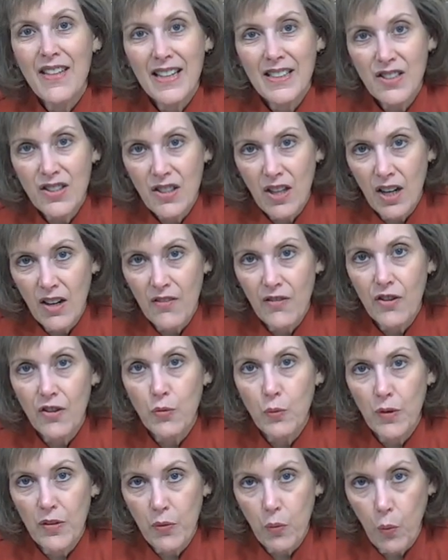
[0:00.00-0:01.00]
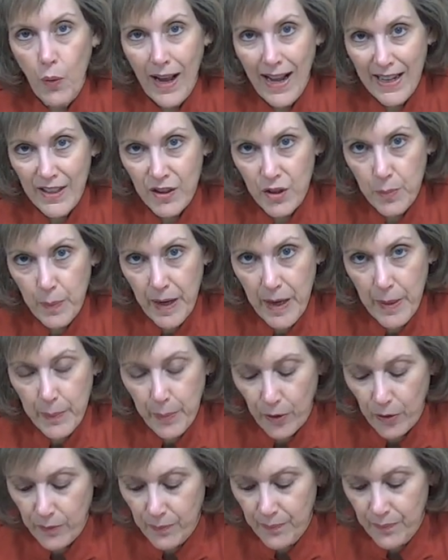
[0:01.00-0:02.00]
that's covered with wax
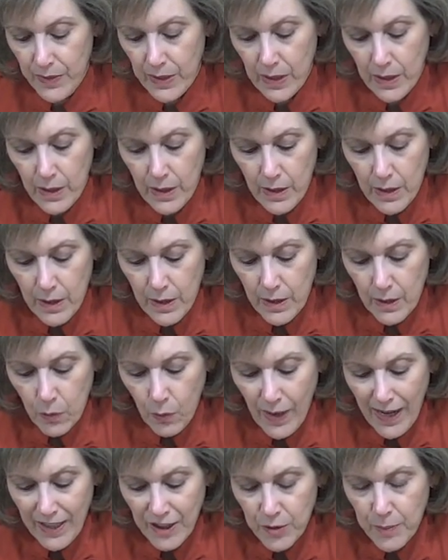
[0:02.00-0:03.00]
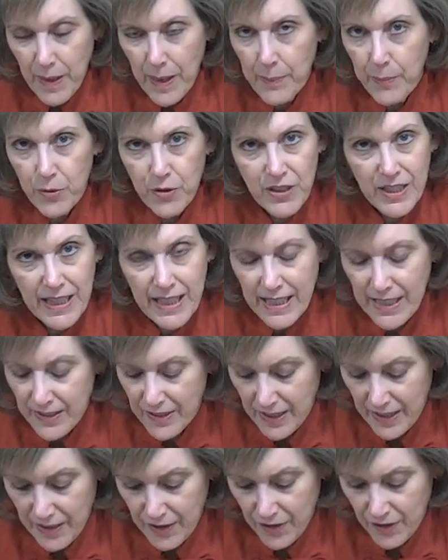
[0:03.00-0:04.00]
paper. Wax paper is the
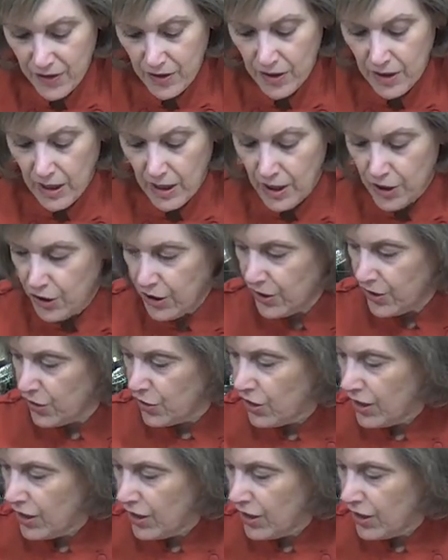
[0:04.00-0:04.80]
easiest. Just